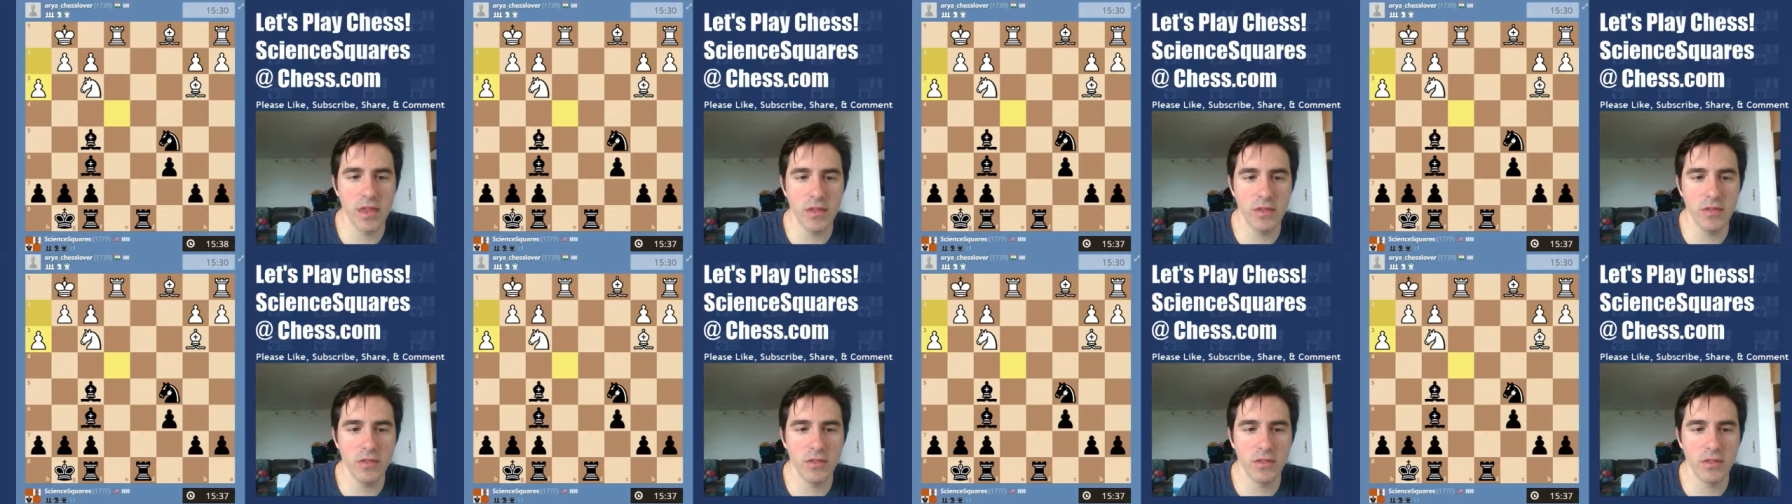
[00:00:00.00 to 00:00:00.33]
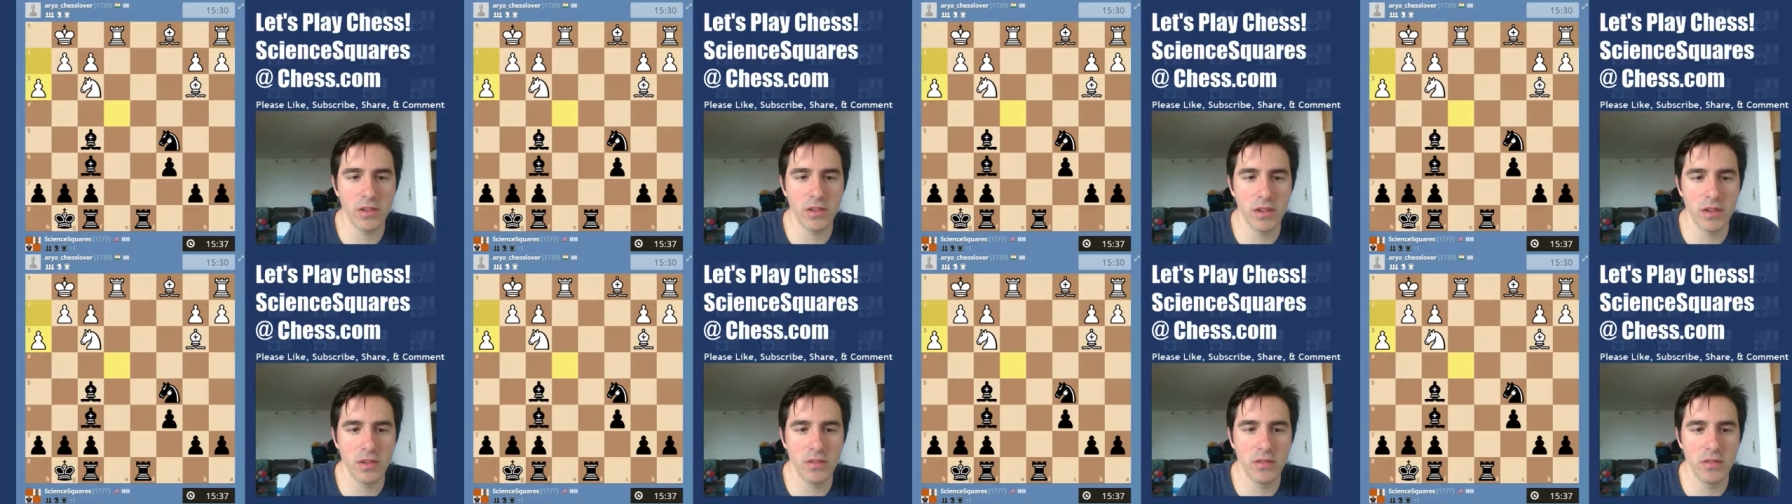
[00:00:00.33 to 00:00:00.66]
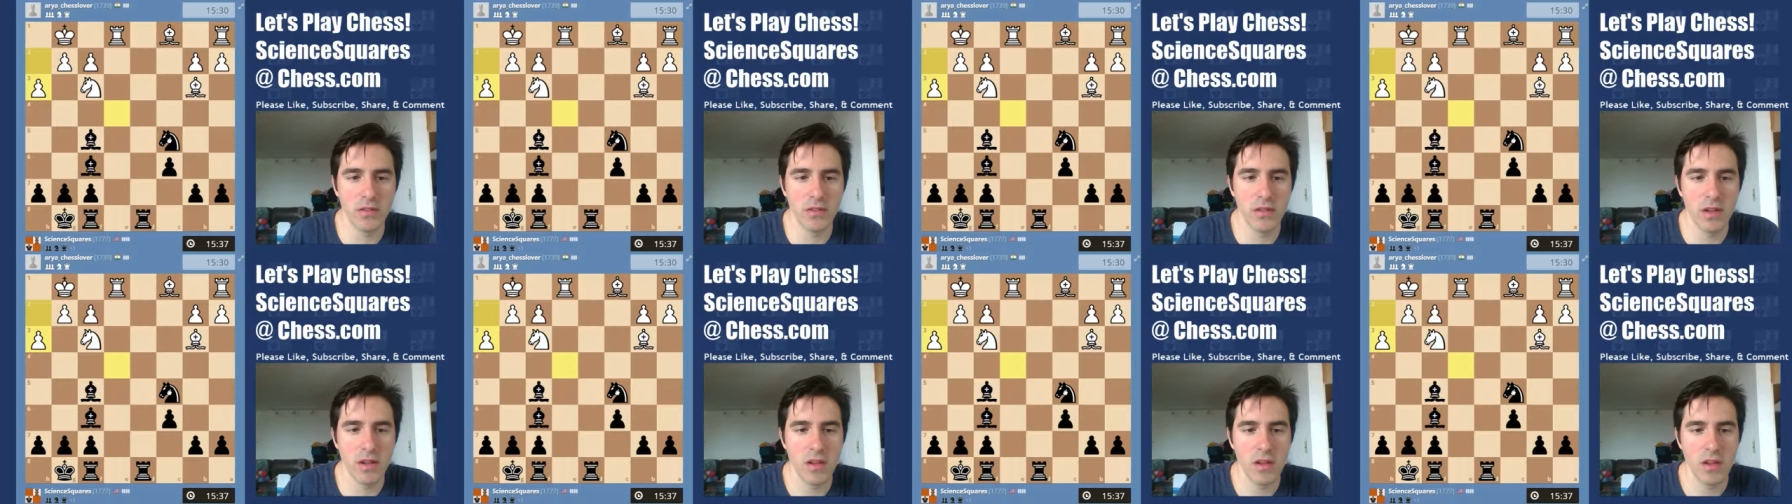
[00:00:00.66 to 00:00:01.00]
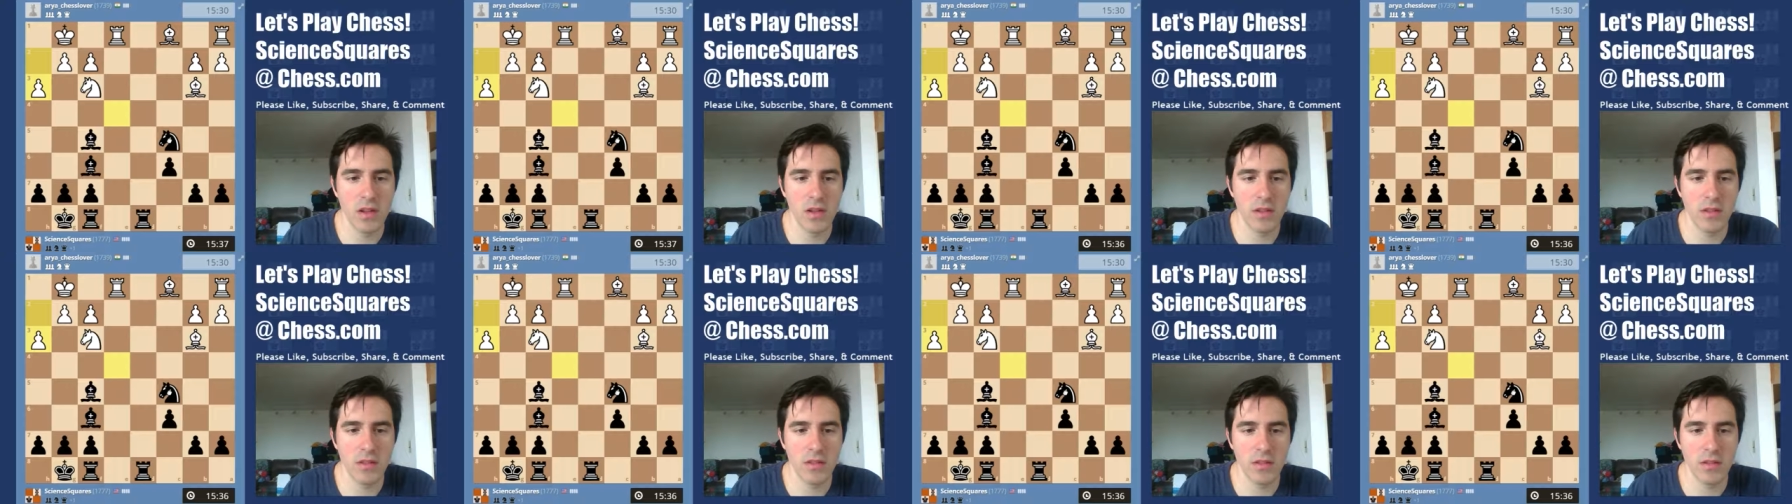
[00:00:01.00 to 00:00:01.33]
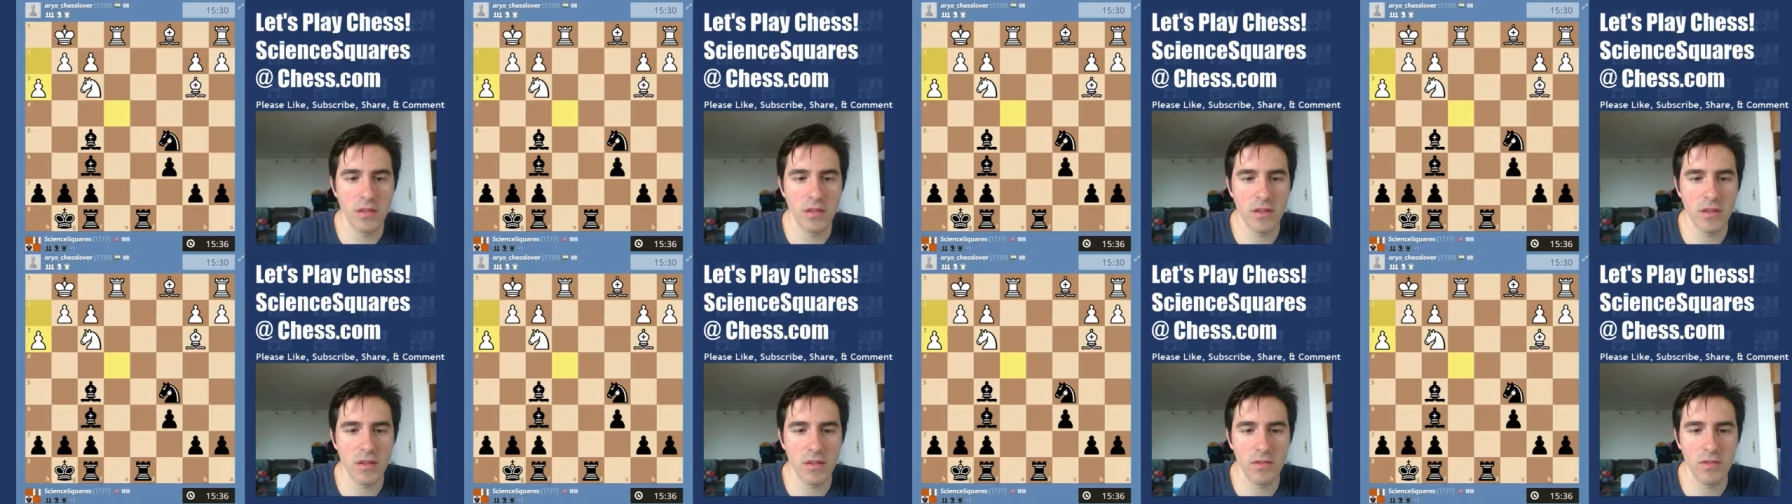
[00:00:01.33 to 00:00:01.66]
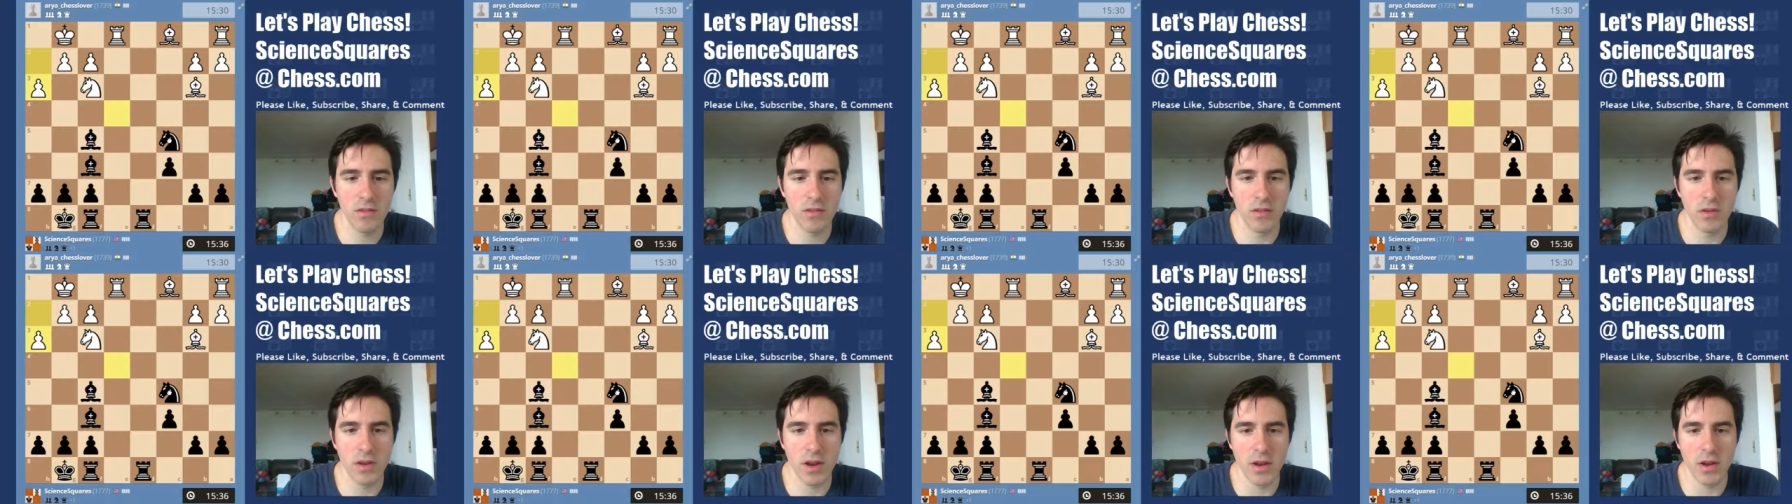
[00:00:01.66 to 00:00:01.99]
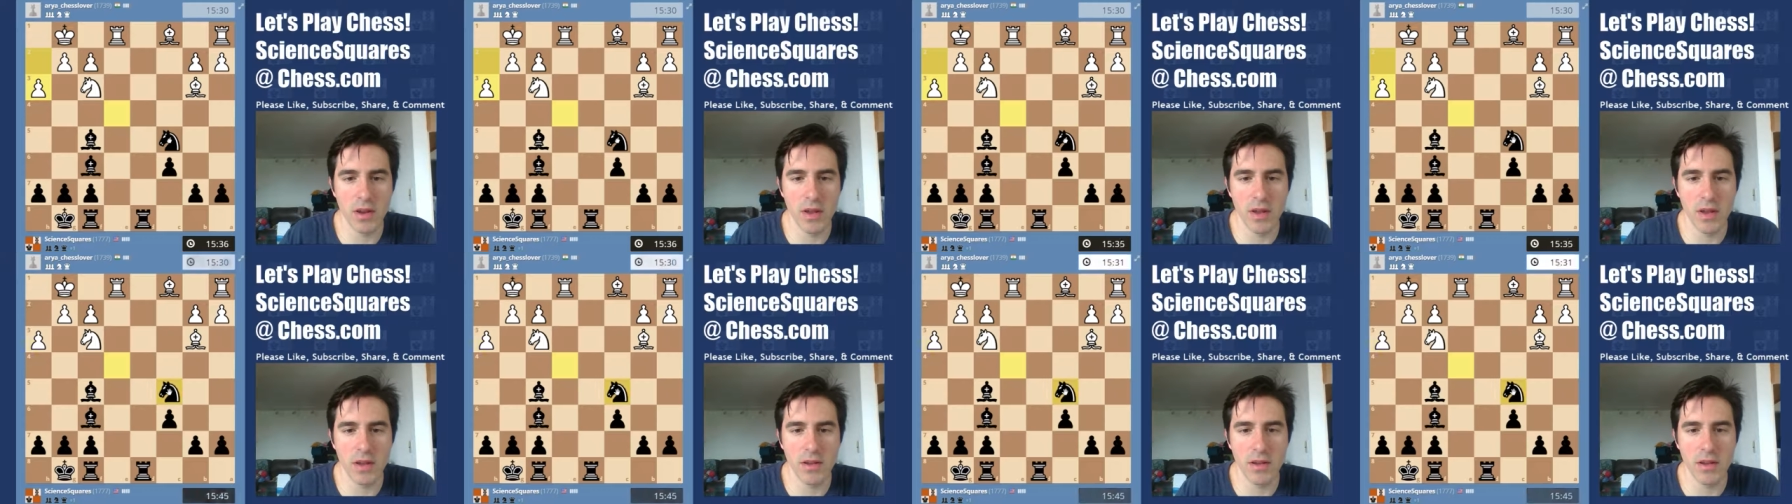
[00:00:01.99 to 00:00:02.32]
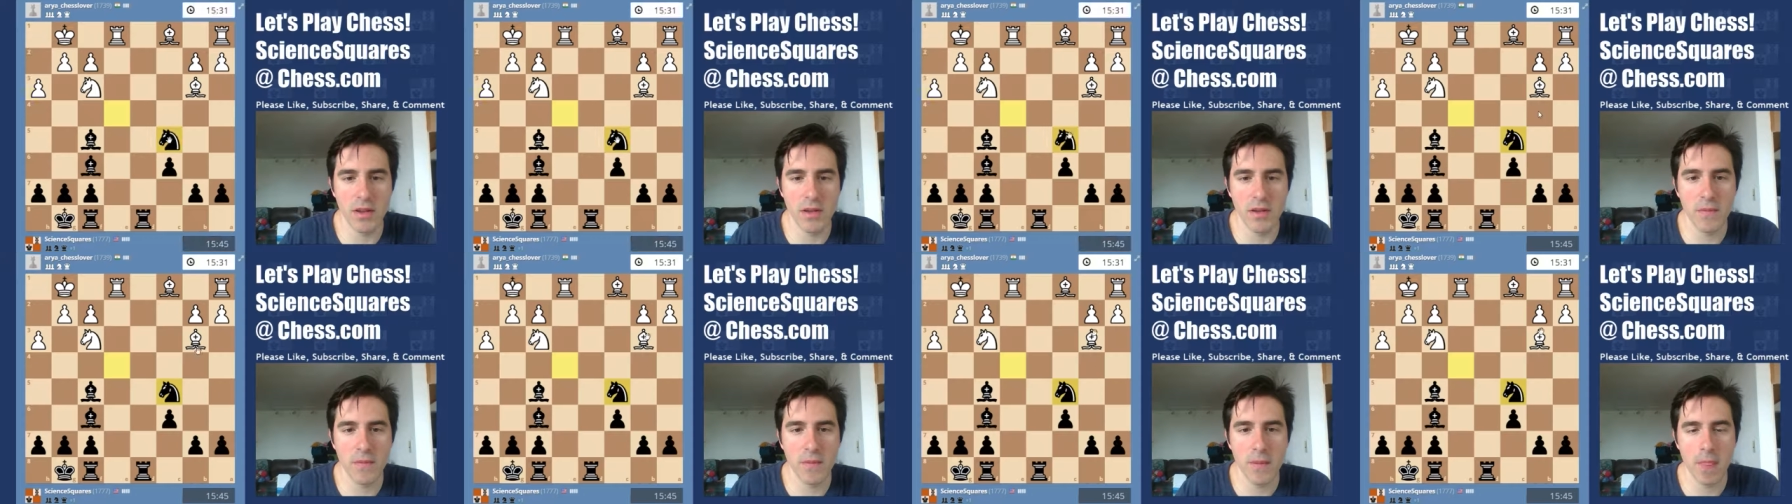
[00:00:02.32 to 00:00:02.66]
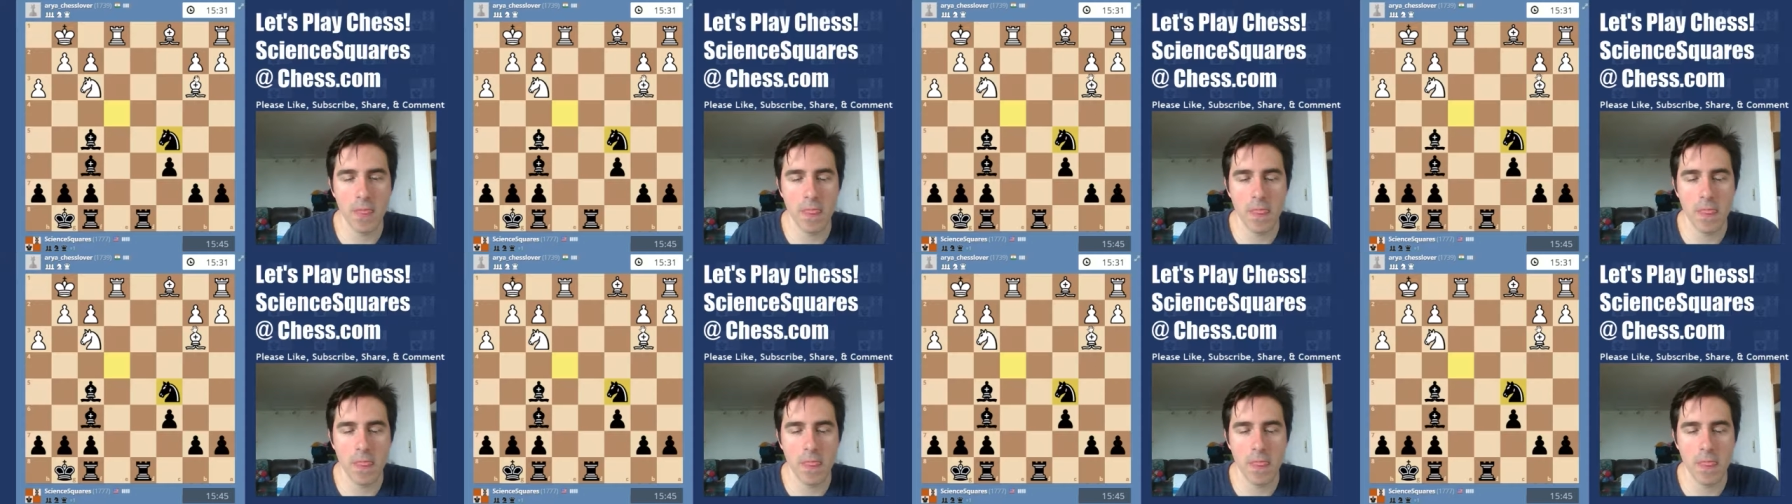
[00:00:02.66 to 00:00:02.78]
That looks like it is a good idea.